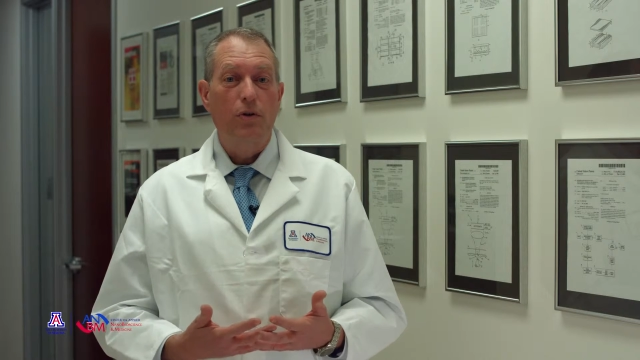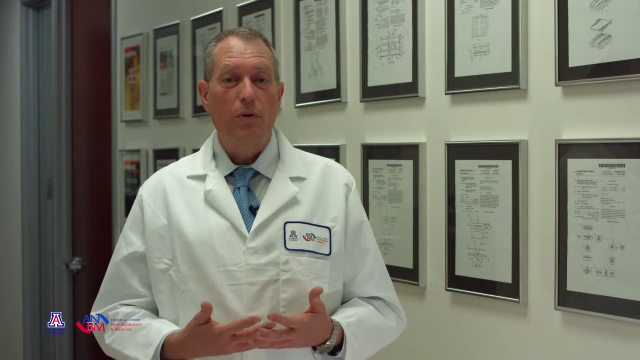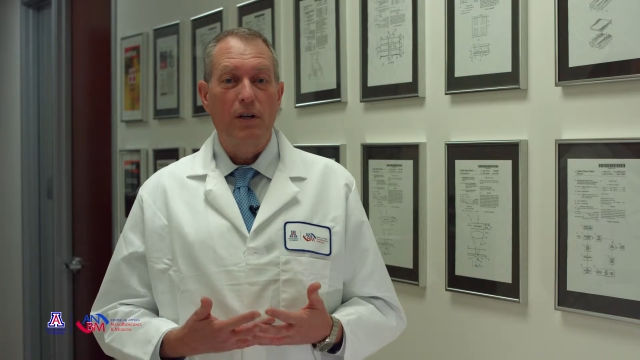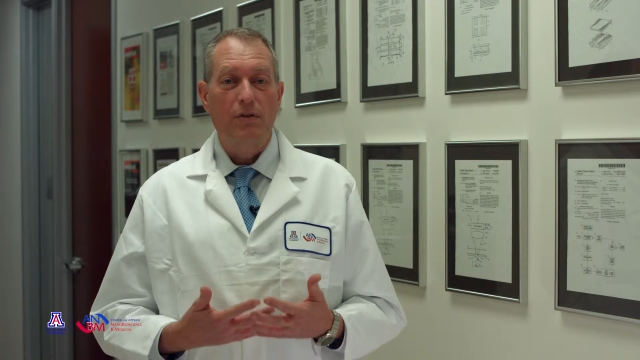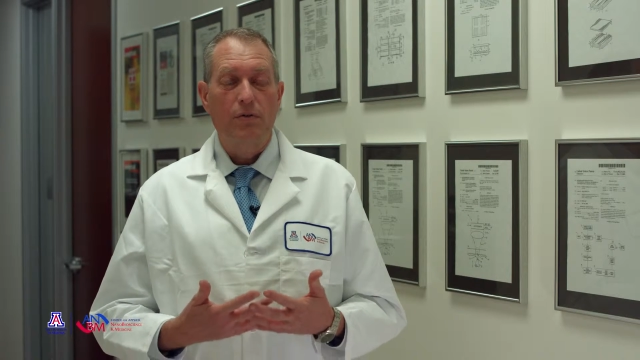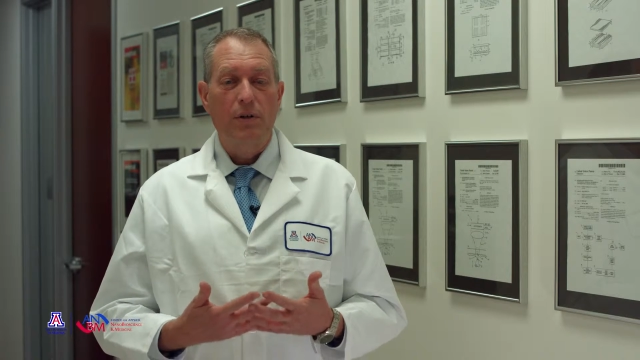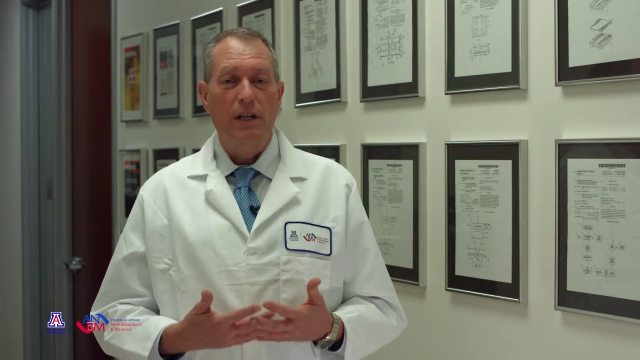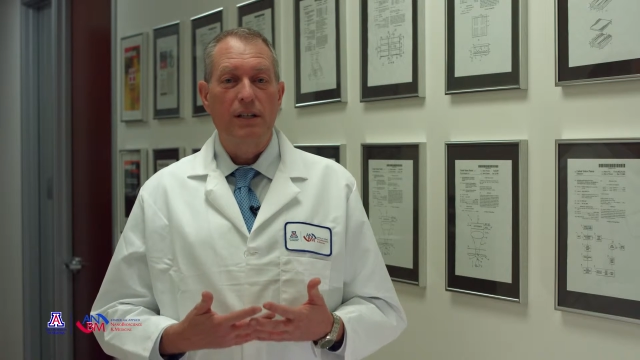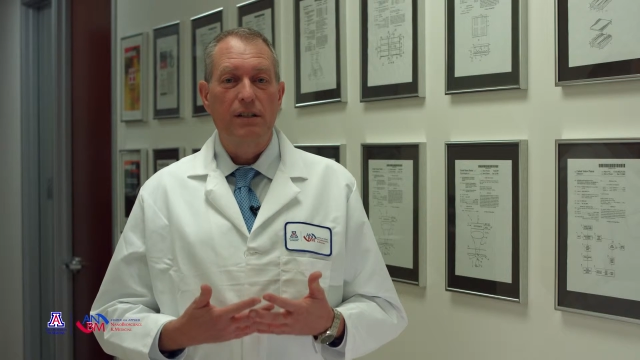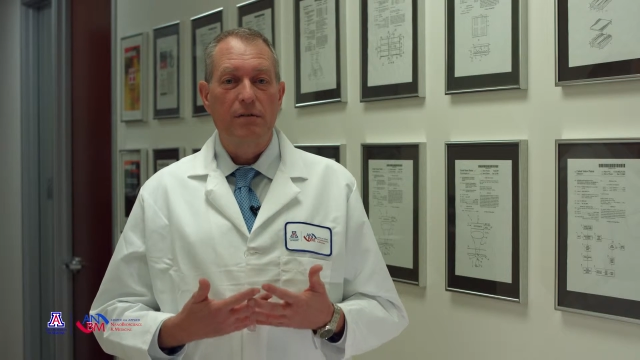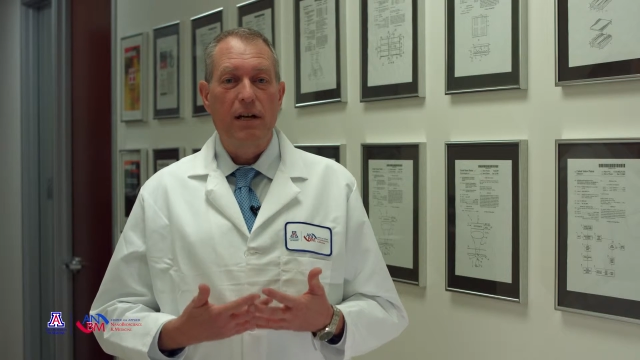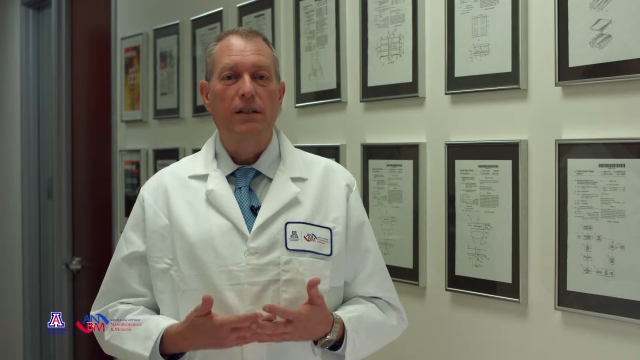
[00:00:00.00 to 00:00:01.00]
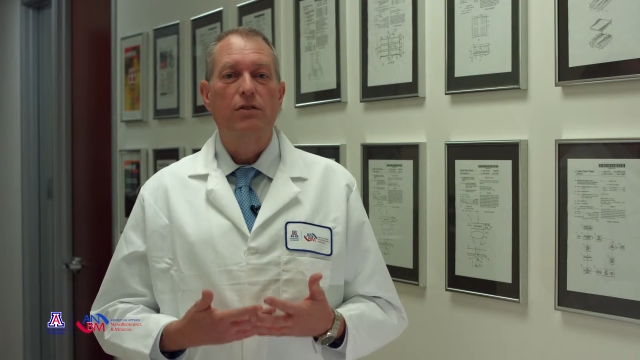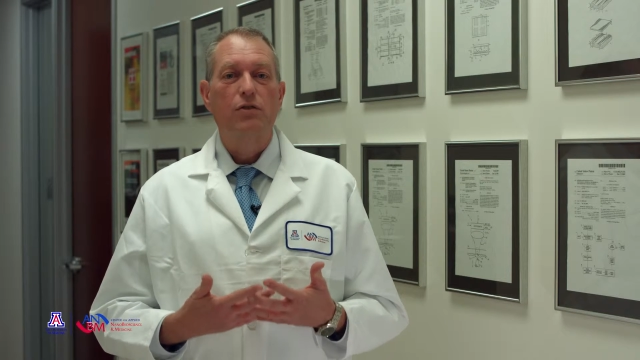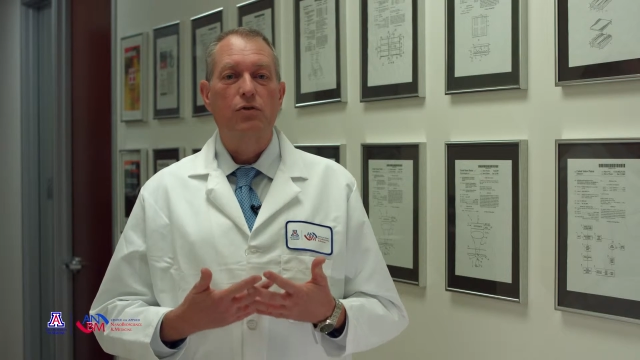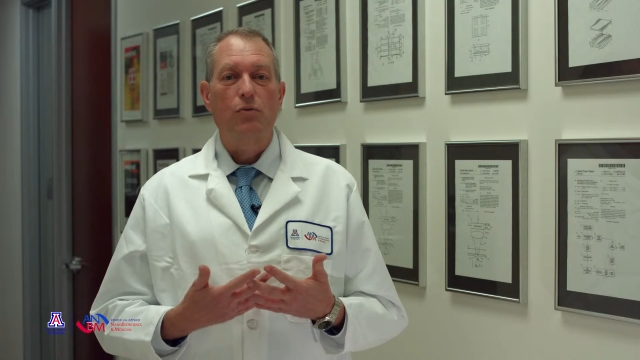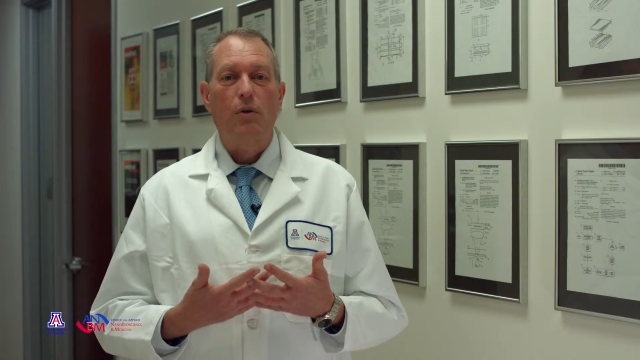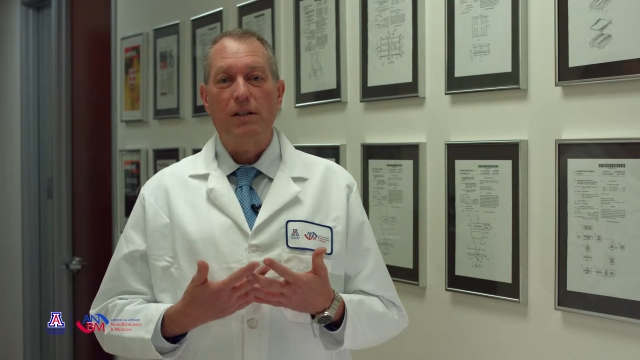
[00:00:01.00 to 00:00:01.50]
was really
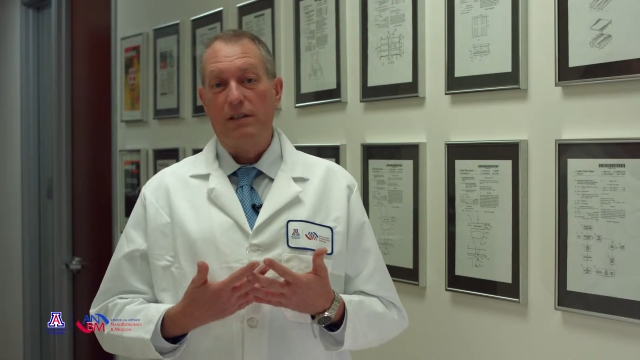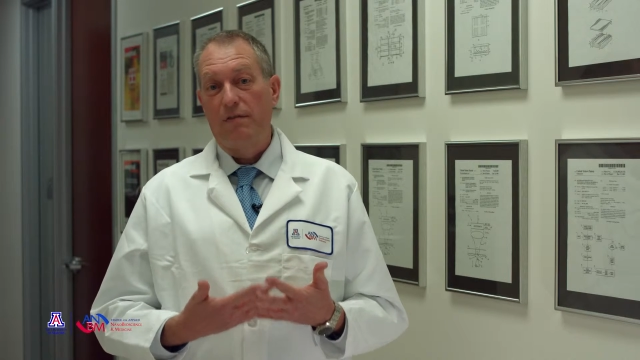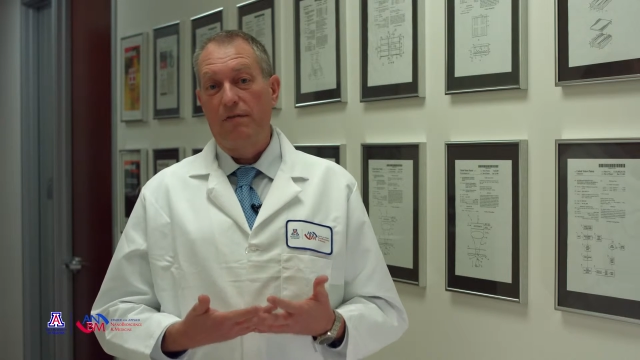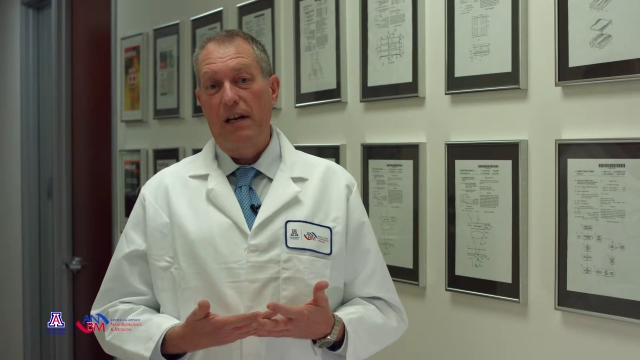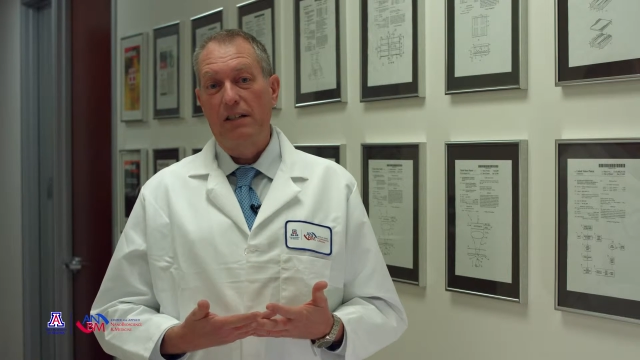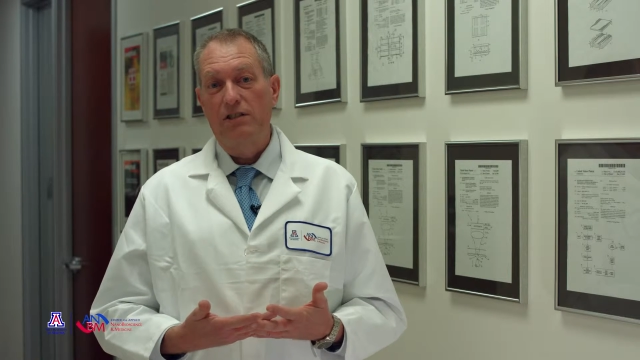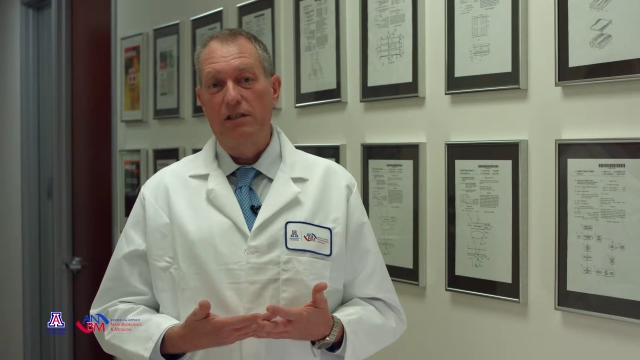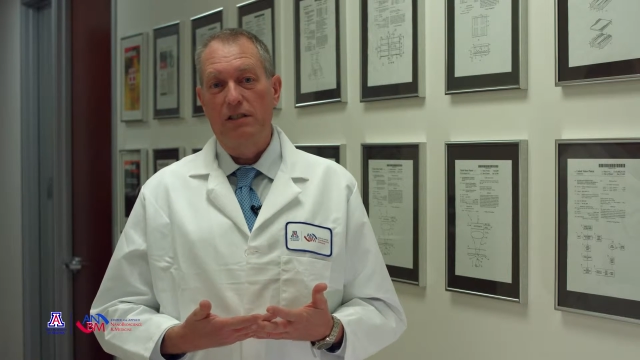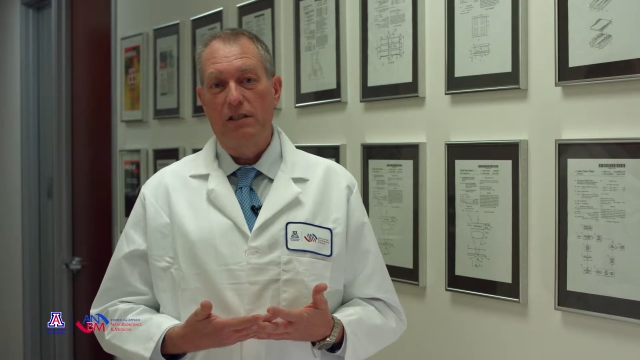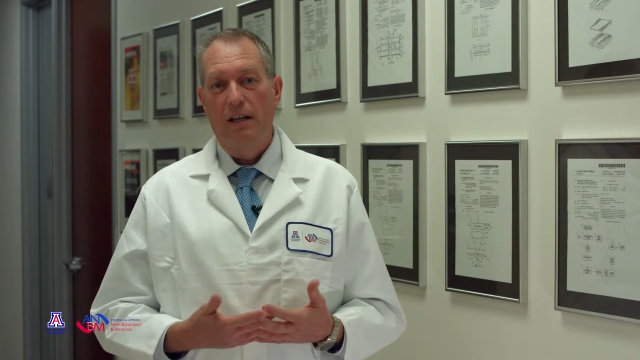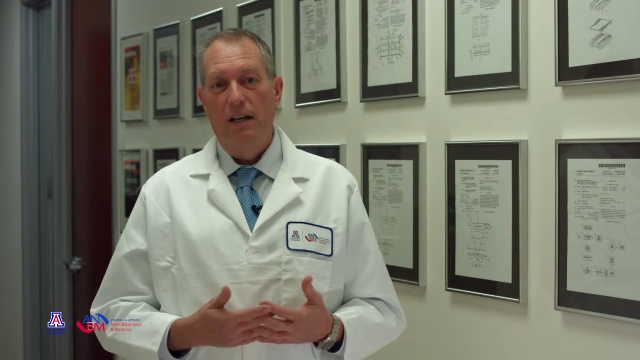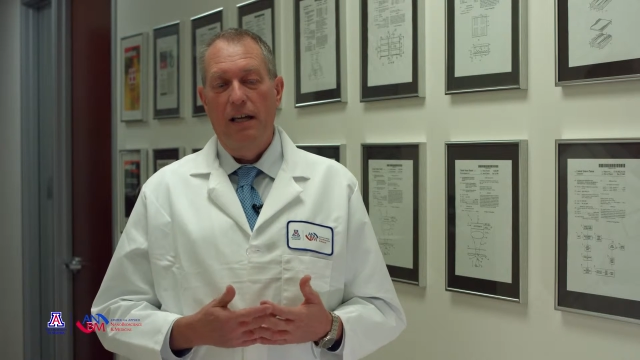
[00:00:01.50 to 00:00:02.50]
directed toward invention.